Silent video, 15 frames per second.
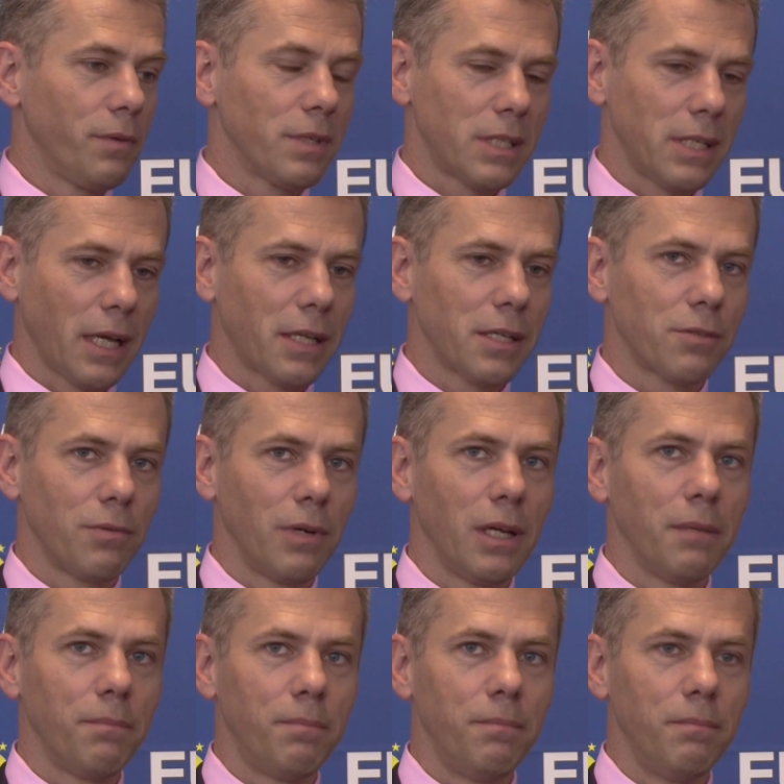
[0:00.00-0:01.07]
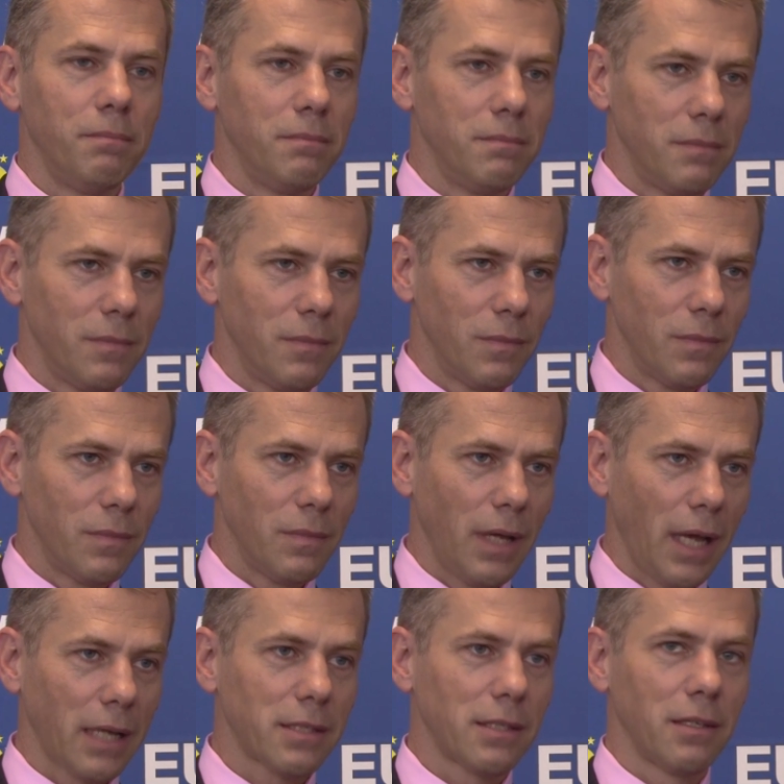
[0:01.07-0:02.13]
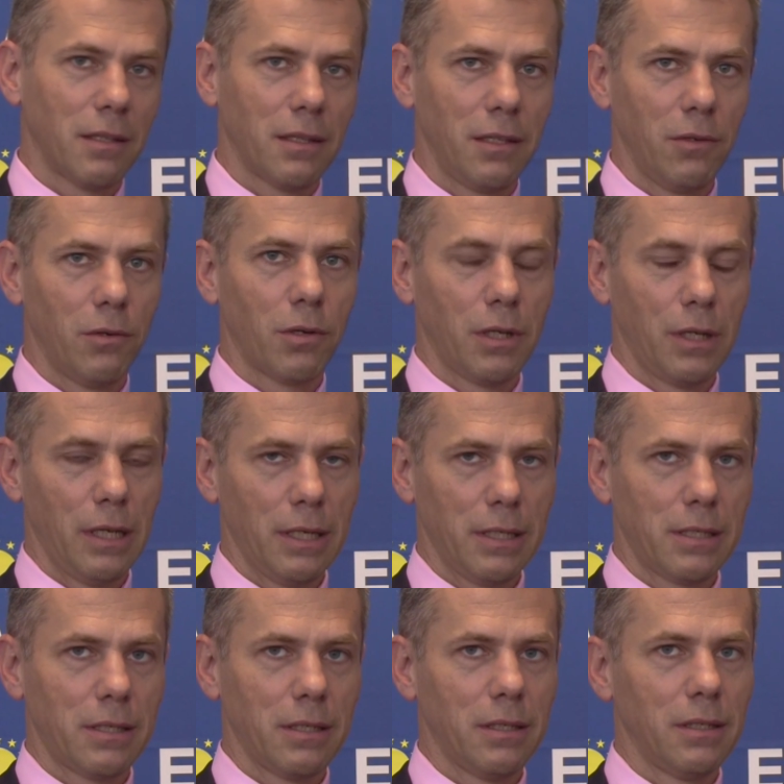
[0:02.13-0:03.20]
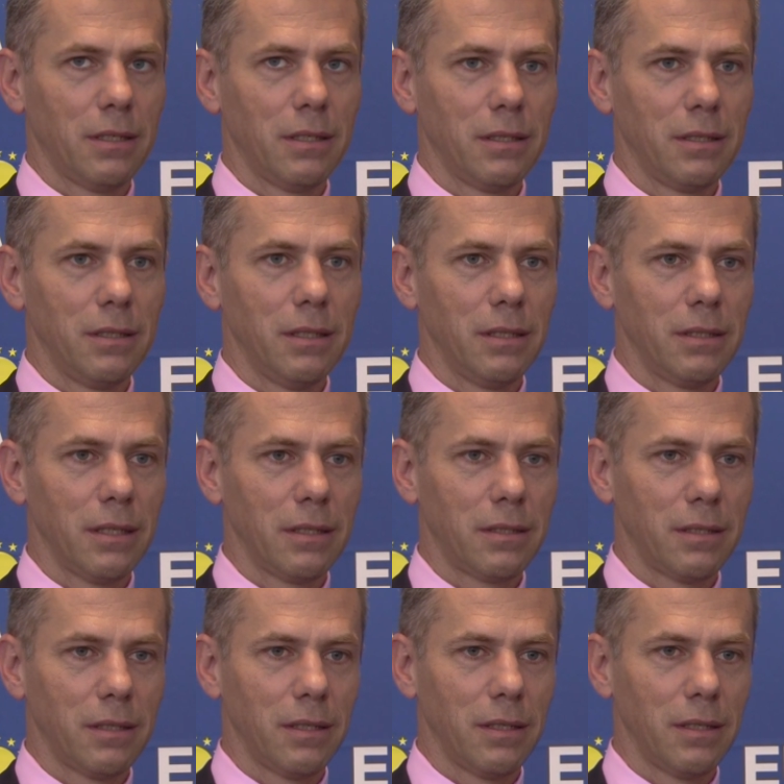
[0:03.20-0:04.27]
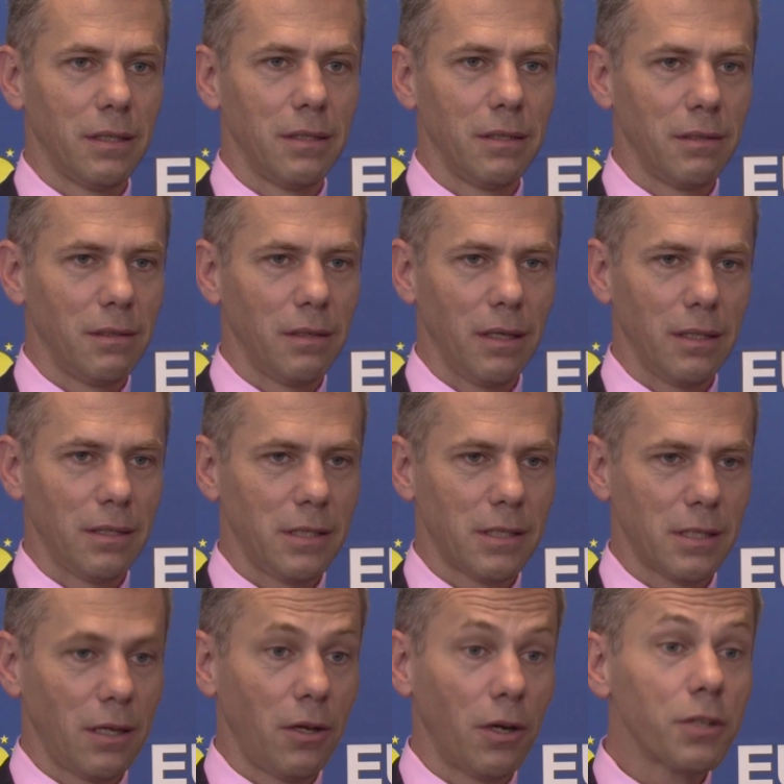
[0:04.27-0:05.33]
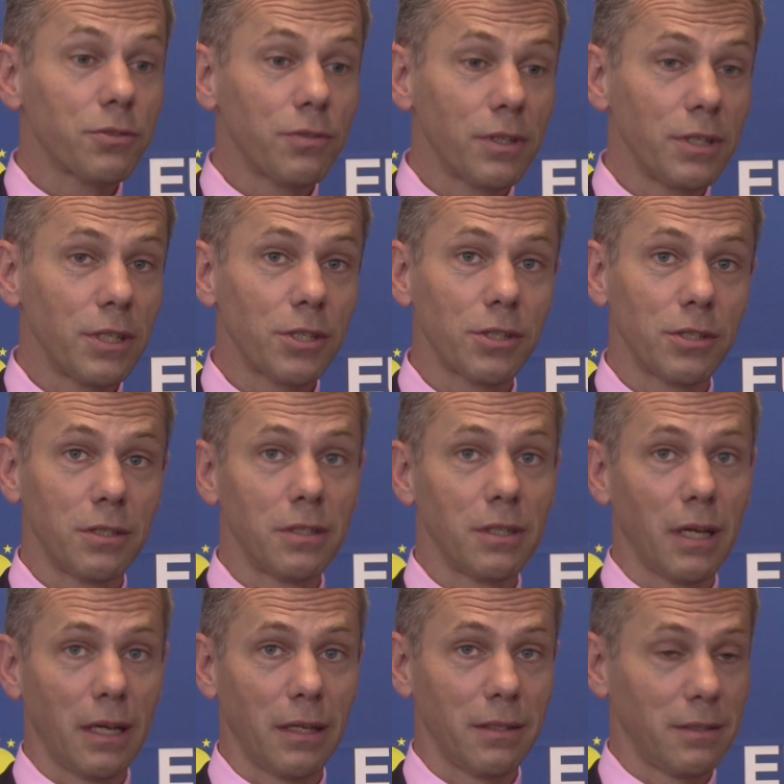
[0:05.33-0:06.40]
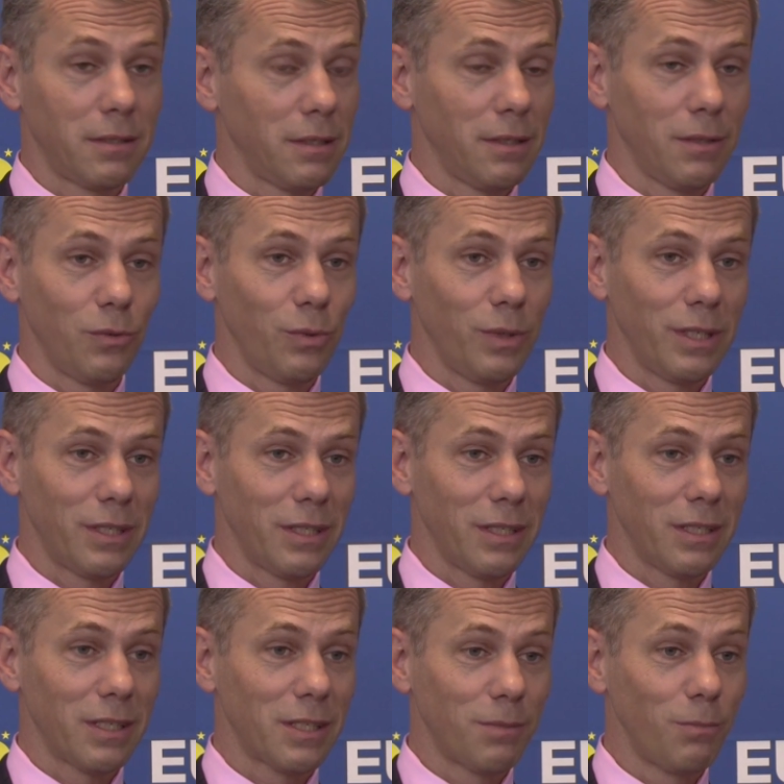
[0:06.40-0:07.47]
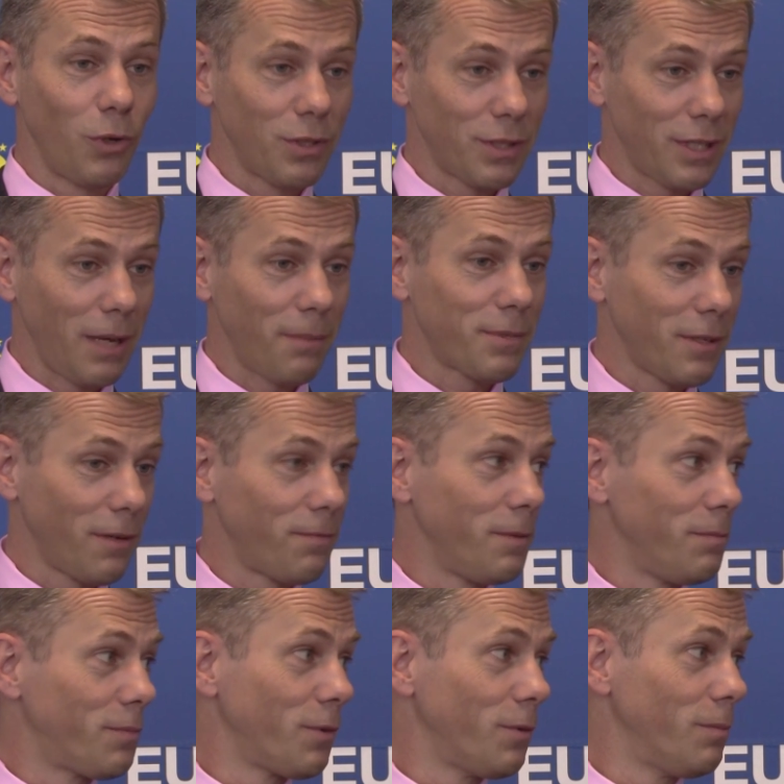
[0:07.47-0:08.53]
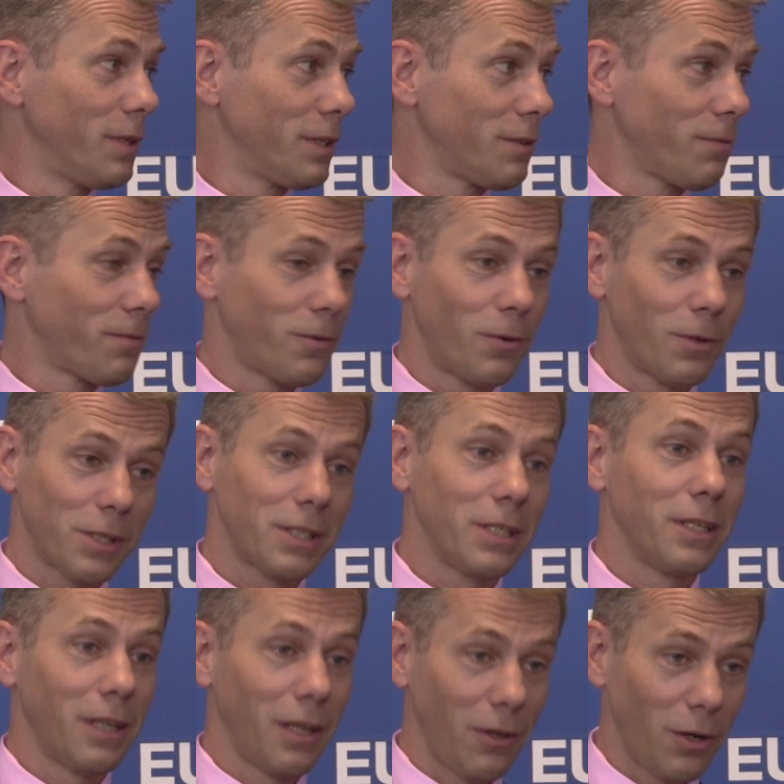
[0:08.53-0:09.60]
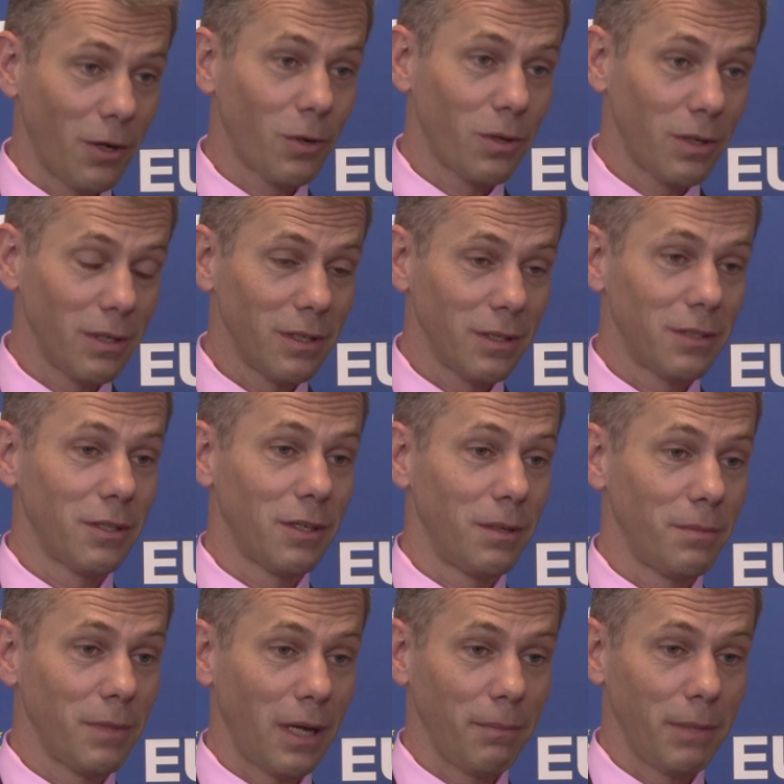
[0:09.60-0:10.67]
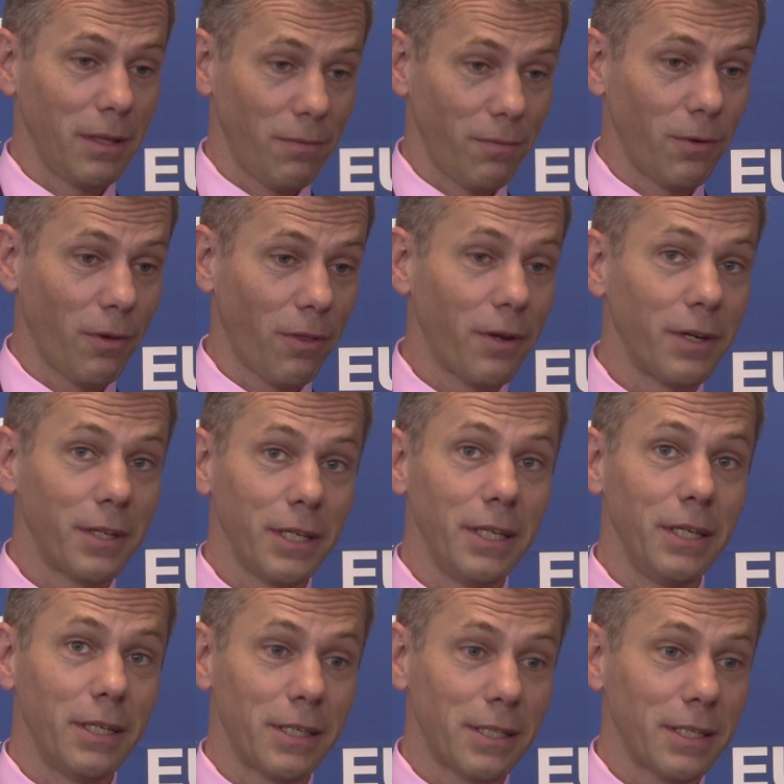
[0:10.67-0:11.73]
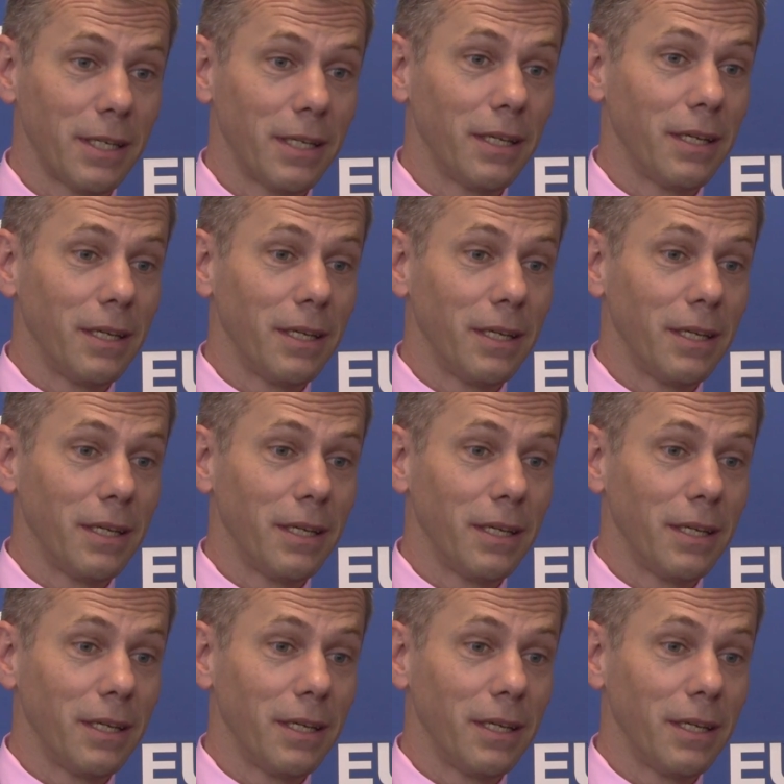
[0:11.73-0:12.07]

PVSEC is really excellently organized. Uh, that, uh, it is a long tradition and uh, with uh, small steps of improvement, of course, in a long uh, term, I mean, for 30 years,